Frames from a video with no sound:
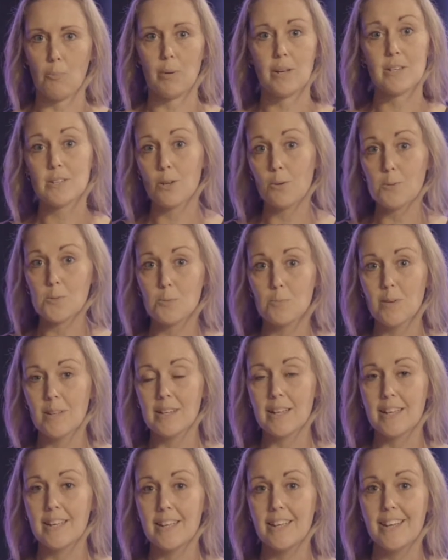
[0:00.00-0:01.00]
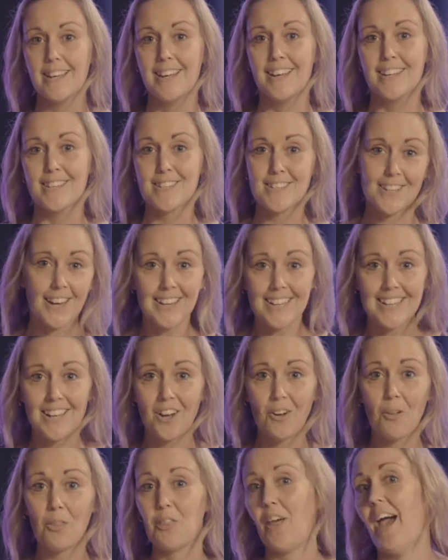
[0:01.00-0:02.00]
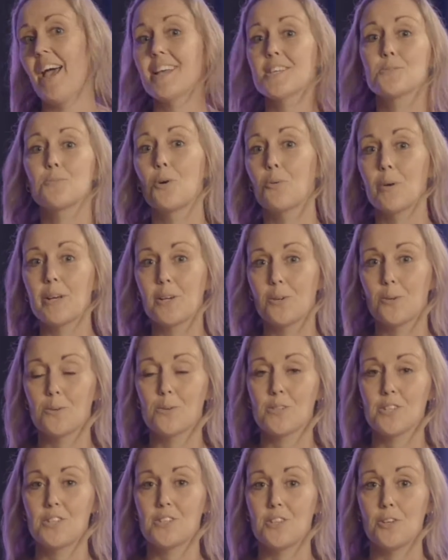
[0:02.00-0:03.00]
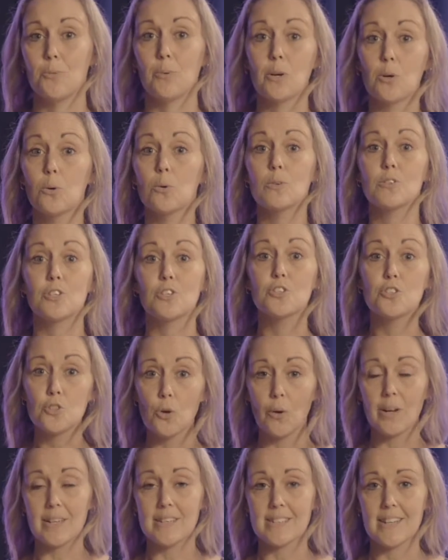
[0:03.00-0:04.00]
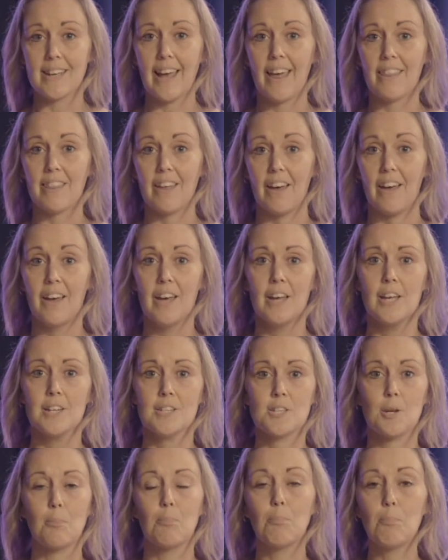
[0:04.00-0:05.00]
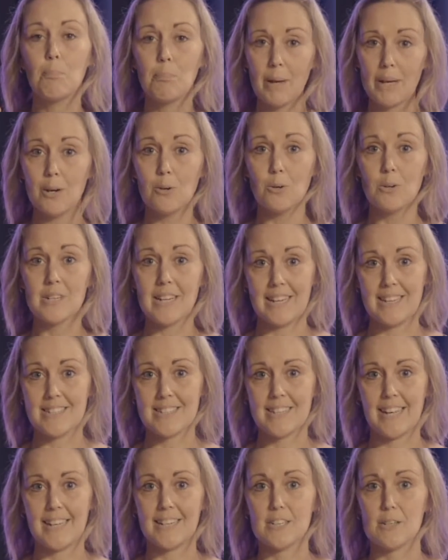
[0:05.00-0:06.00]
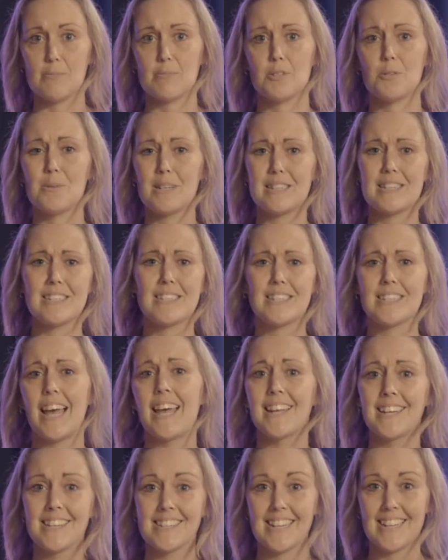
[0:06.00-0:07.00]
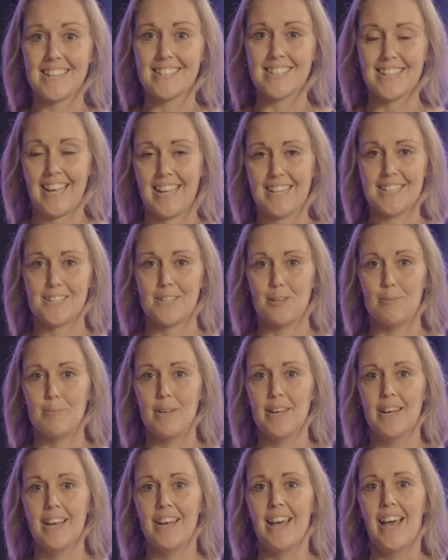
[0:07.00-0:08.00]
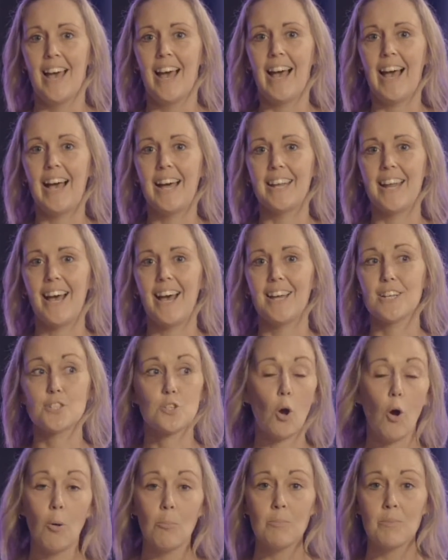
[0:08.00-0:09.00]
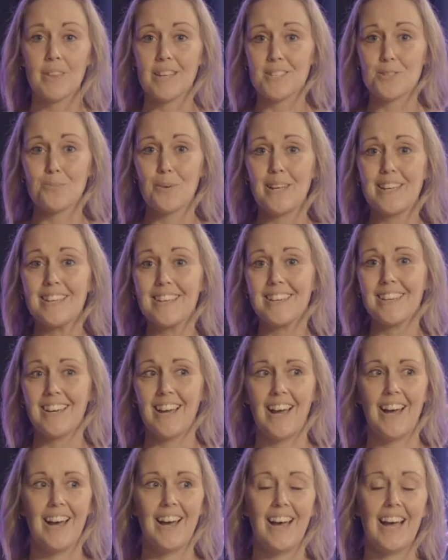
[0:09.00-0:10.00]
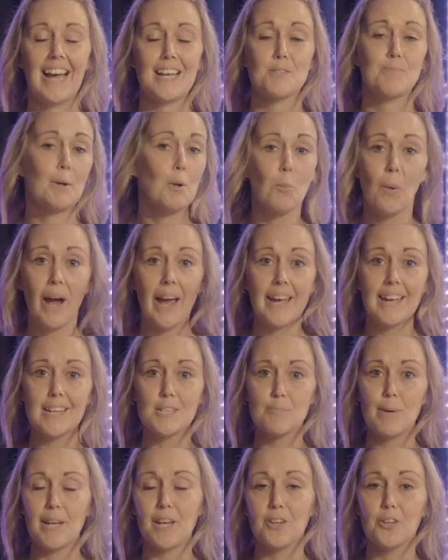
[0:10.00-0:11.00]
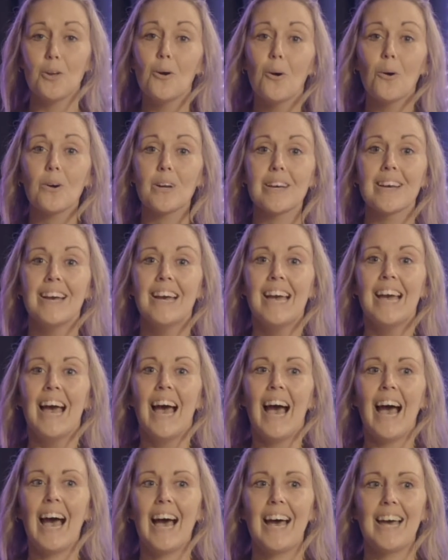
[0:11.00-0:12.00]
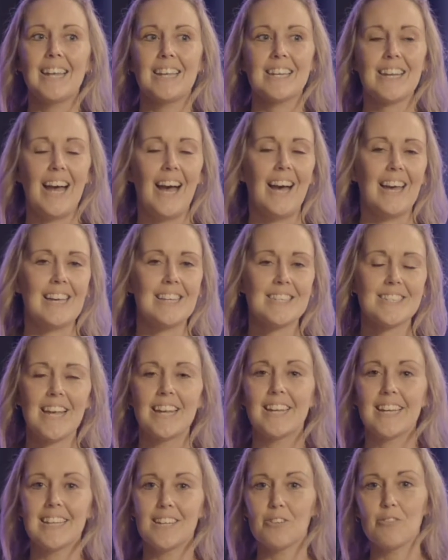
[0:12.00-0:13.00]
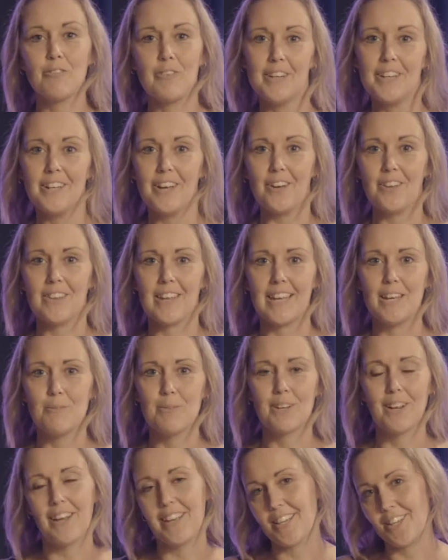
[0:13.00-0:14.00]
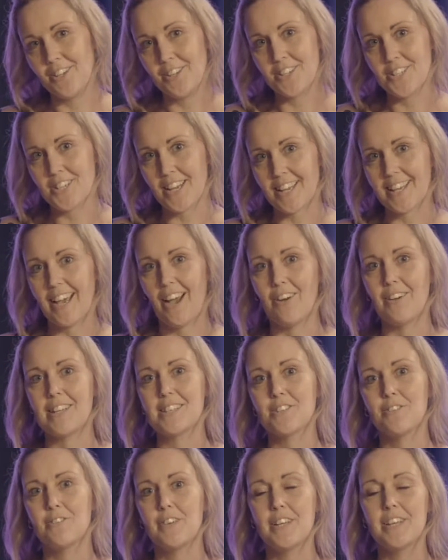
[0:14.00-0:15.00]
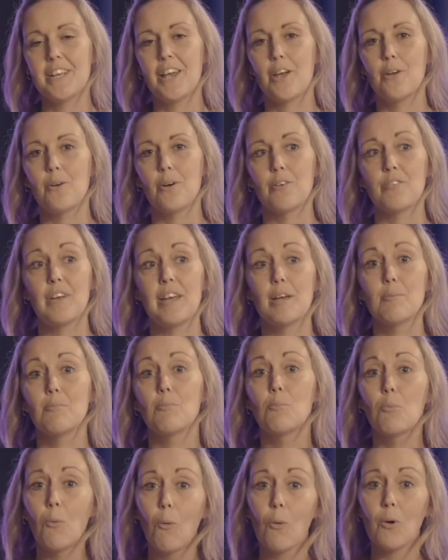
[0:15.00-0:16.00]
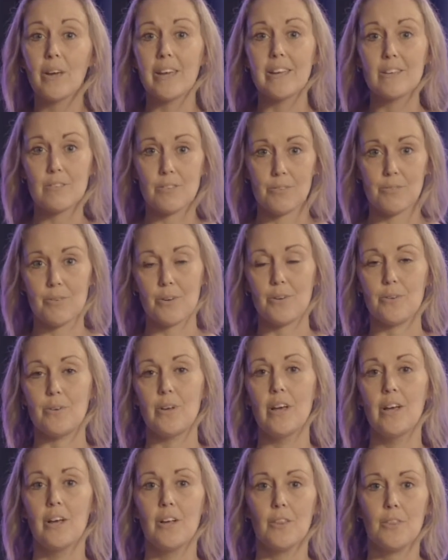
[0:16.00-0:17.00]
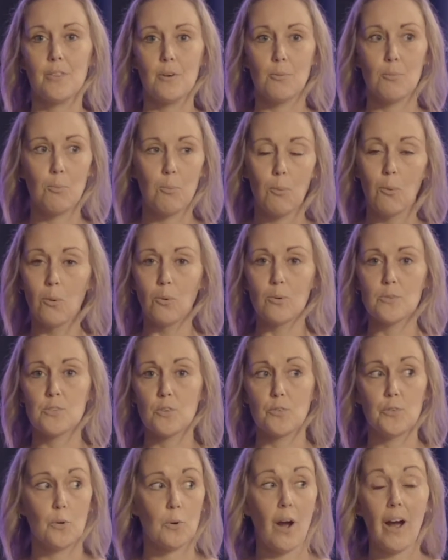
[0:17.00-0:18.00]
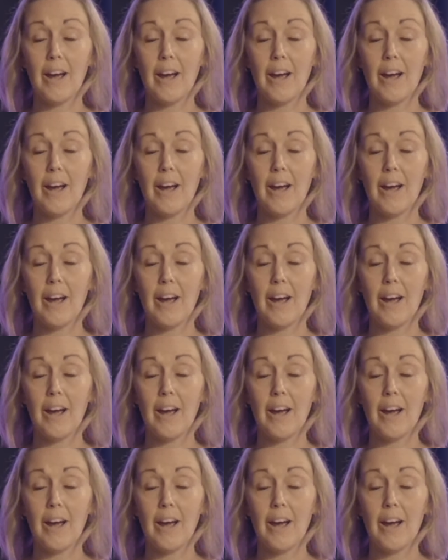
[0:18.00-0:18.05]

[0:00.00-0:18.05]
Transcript: Because ultimately, Sunny Hill, that is what we're called to do. We're called to join together to build his kingdom, to extend his kingdom. And Dom this week has been away. He's been in York, and he sent a little video that he would like you to check out. It's a video of him walking through the walls of York.